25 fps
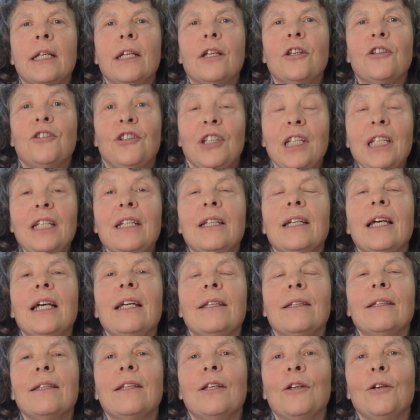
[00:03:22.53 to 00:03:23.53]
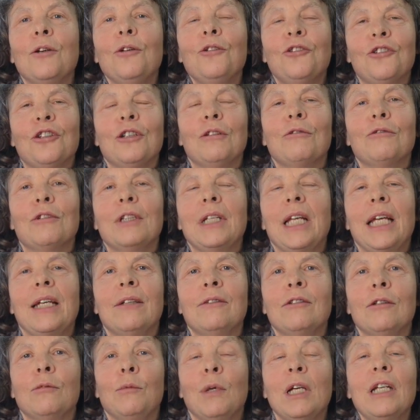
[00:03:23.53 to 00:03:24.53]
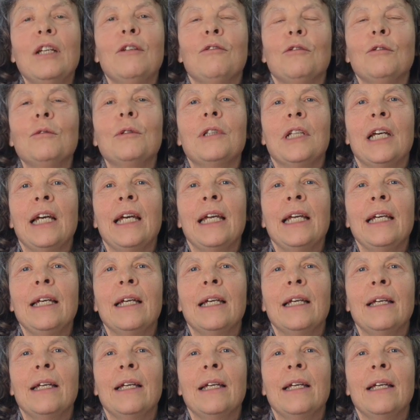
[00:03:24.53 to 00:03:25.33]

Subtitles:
She and her children have a wonderful day.